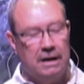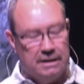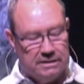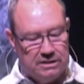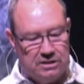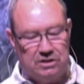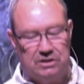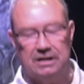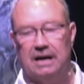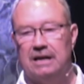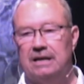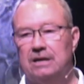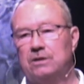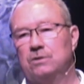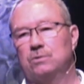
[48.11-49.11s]

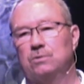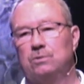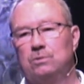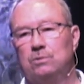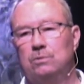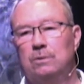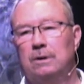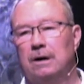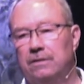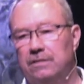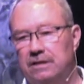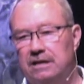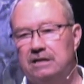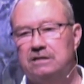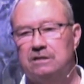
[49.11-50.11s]
study through
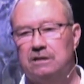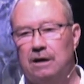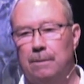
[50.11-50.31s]
this